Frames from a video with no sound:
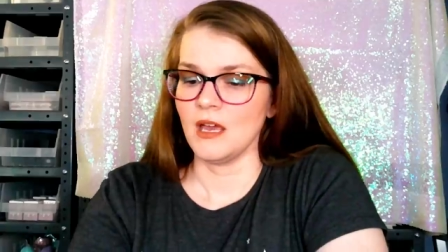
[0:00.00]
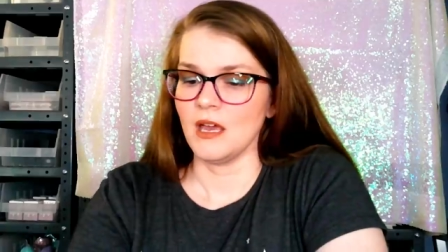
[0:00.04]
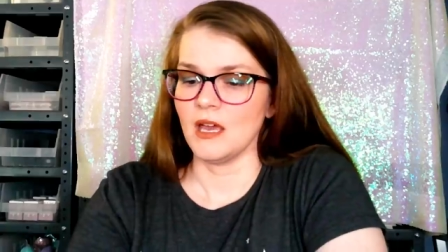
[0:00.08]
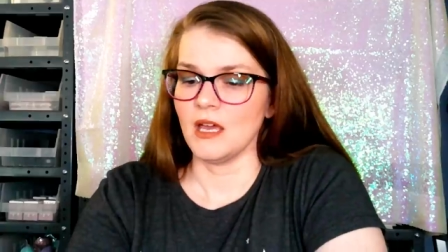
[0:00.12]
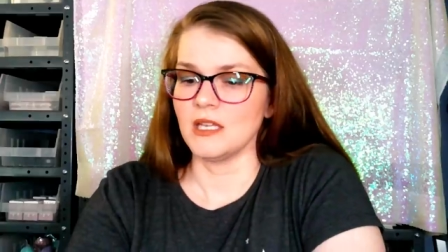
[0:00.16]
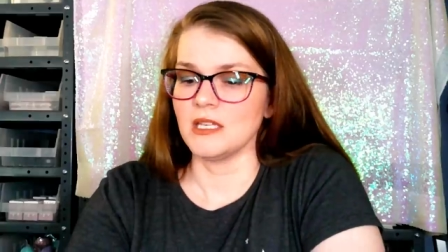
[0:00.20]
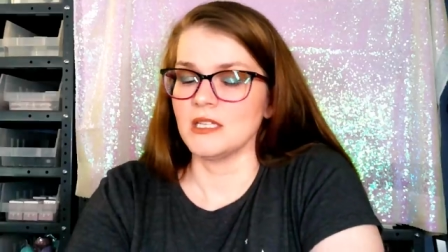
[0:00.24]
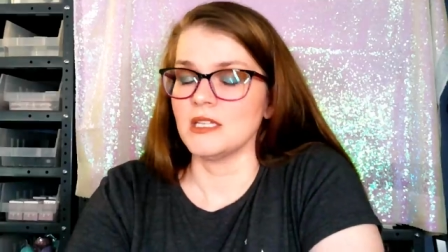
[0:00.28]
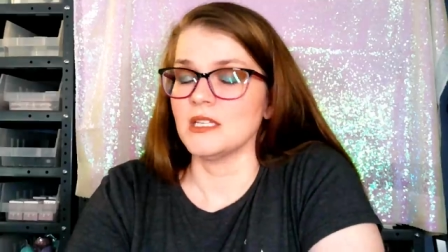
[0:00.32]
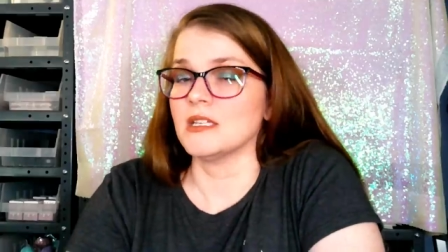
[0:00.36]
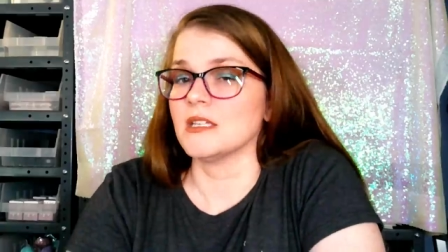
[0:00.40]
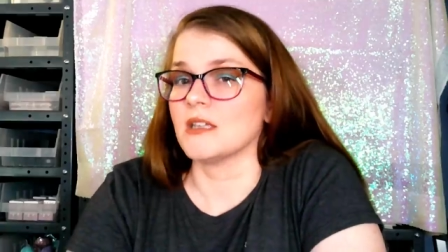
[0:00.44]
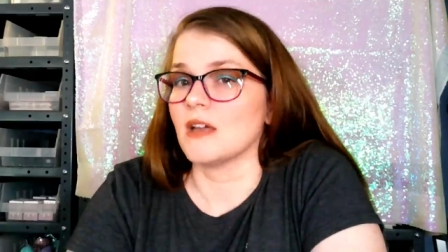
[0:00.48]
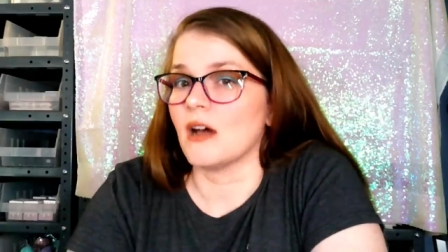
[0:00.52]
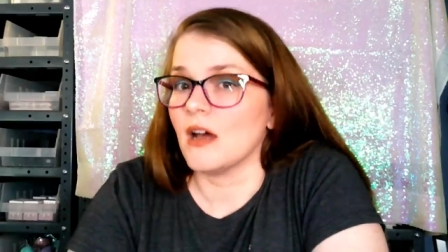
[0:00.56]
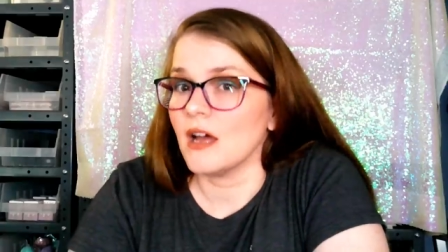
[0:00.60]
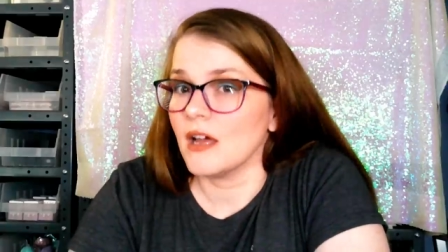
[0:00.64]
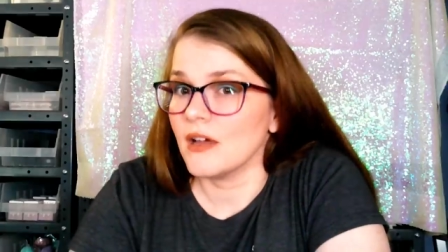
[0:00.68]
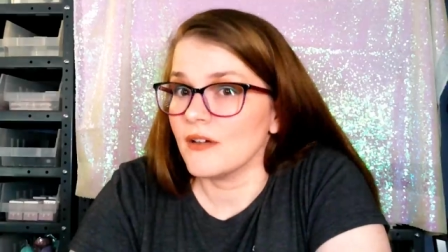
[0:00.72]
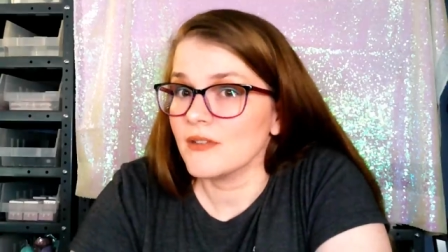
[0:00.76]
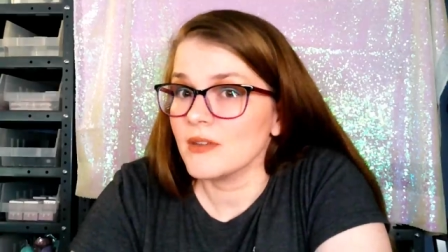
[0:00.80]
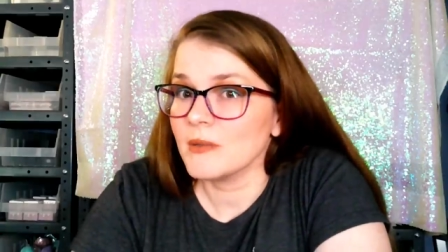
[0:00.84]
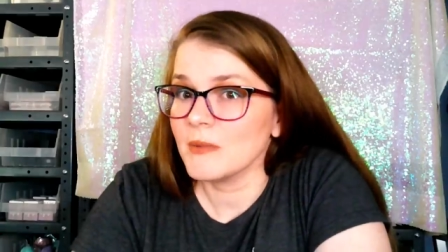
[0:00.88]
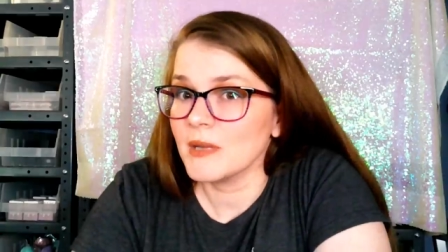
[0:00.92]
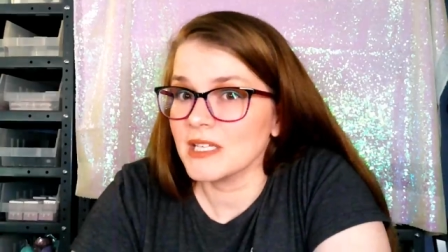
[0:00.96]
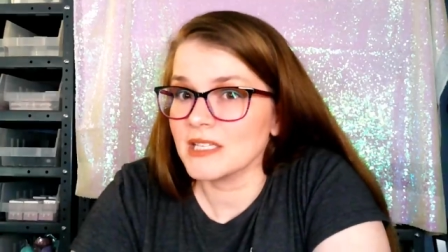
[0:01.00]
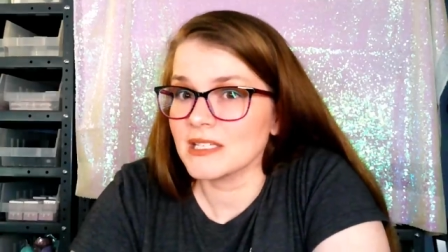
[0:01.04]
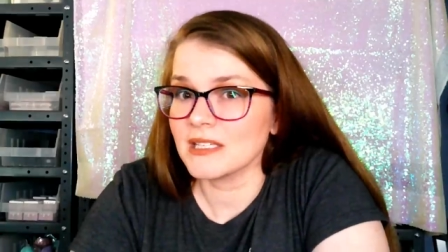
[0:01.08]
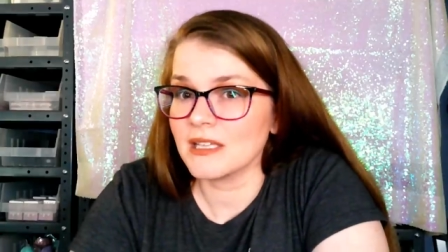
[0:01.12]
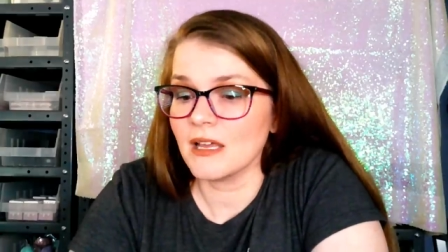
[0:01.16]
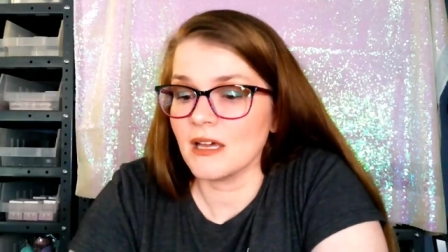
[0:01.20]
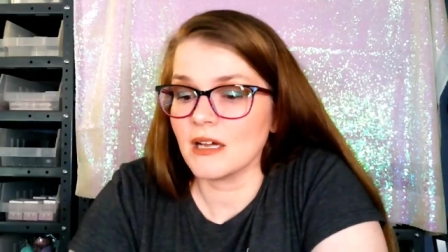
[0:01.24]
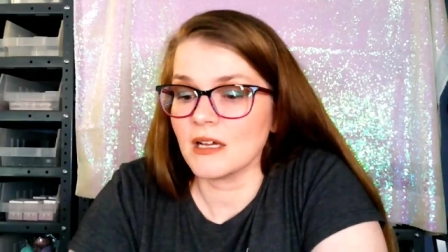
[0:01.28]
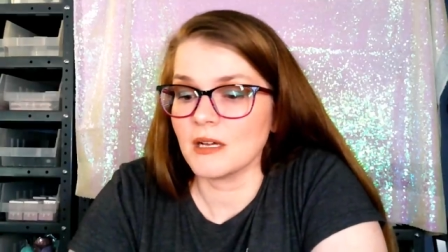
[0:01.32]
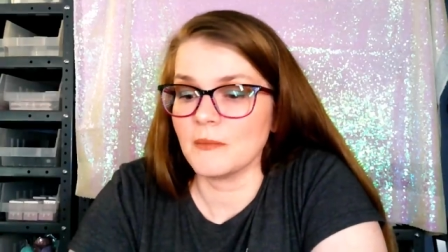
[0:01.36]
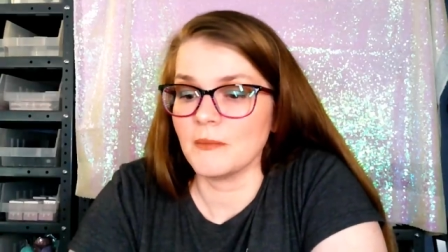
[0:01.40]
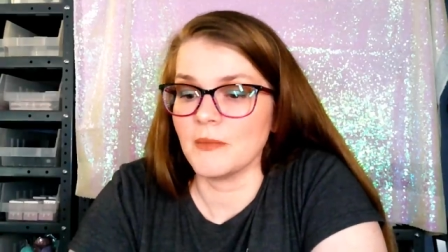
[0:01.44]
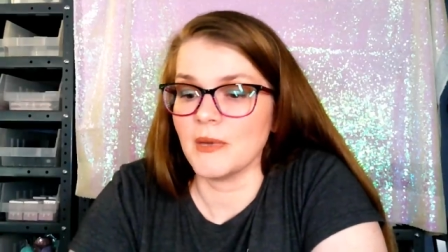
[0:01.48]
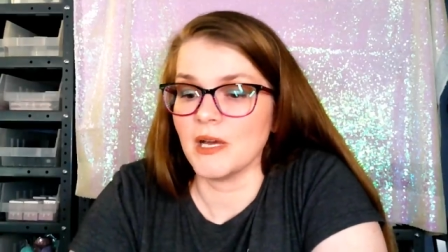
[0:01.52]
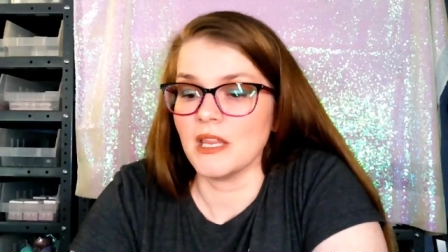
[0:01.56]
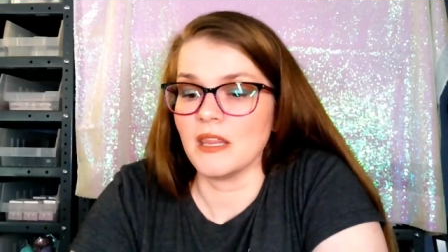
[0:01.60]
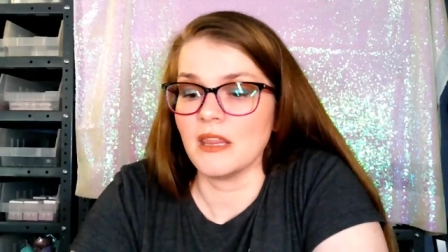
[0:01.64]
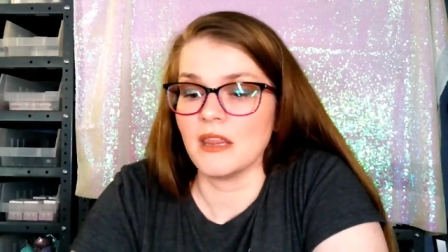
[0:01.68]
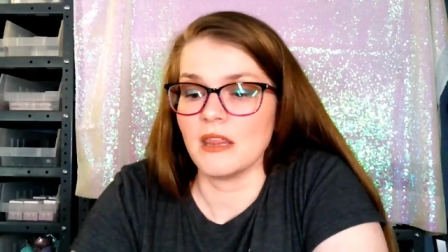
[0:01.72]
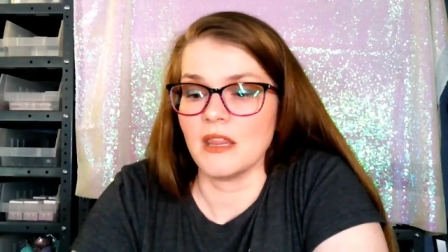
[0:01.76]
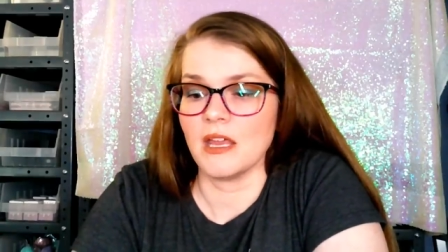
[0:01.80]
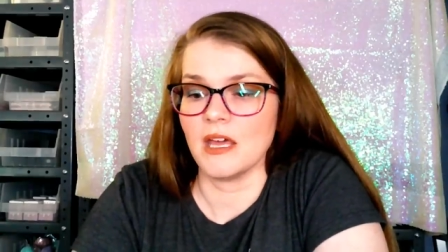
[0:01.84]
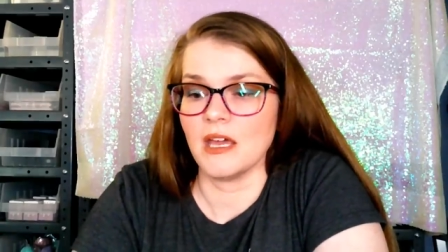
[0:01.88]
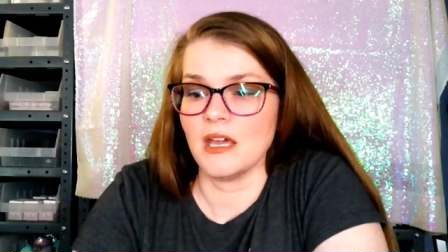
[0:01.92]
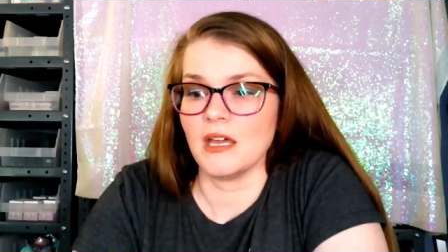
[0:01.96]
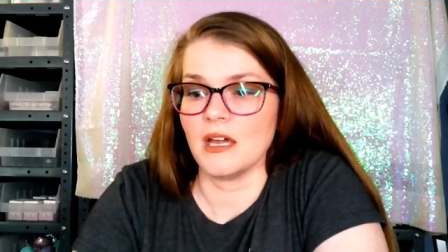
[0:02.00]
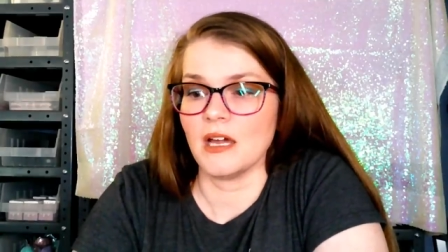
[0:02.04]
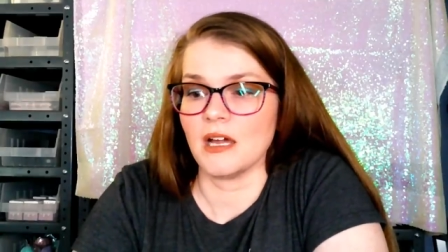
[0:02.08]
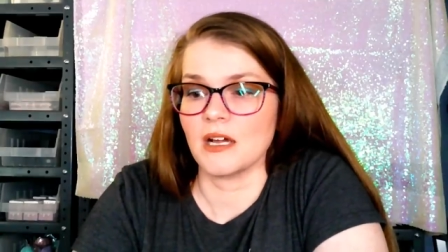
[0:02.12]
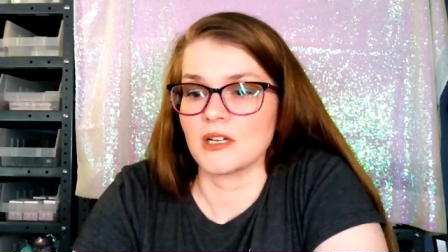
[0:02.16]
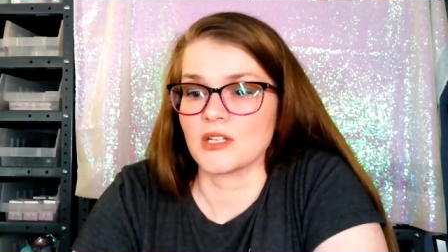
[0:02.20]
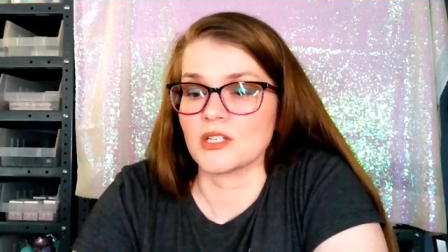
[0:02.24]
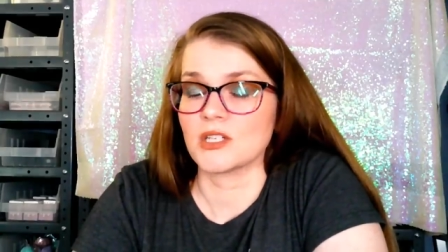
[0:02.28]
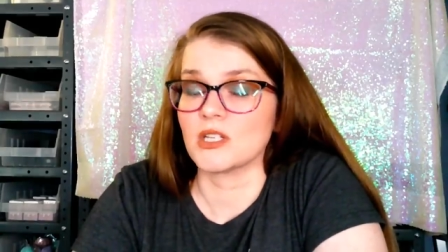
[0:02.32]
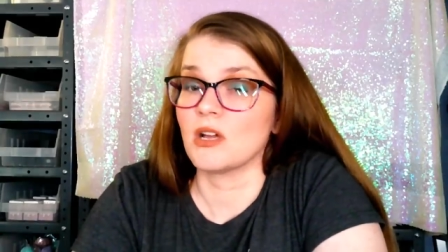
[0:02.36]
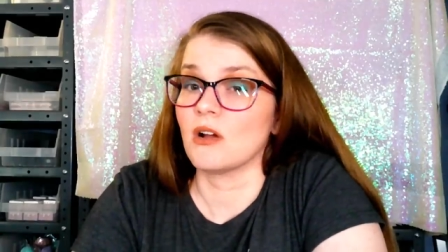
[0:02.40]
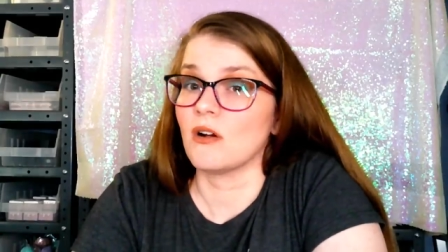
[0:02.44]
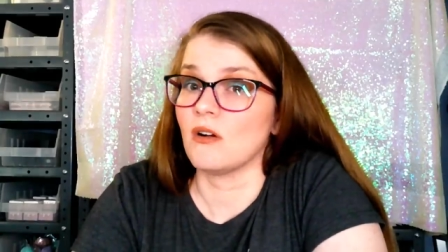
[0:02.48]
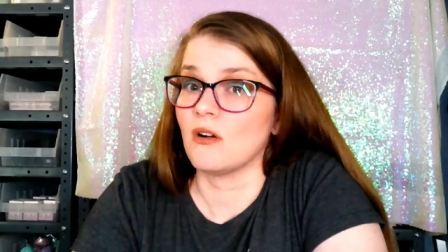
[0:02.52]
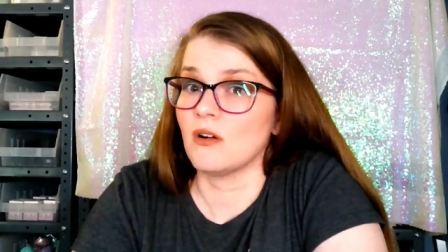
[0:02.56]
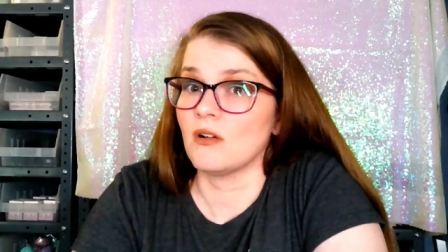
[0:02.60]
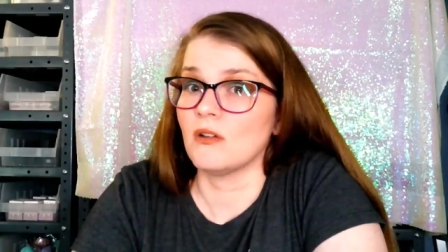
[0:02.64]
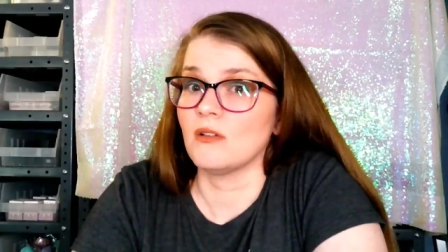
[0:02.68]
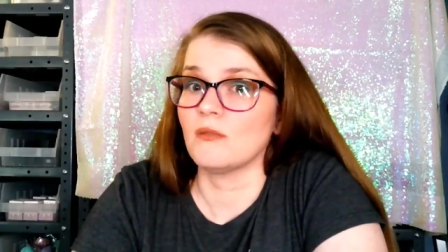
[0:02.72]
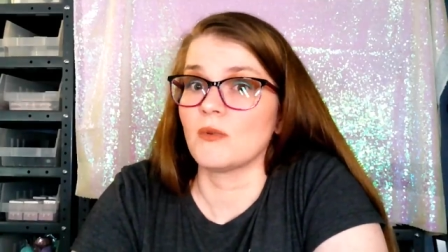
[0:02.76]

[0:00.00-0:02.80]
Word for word: and did not have the best luck, but they actually all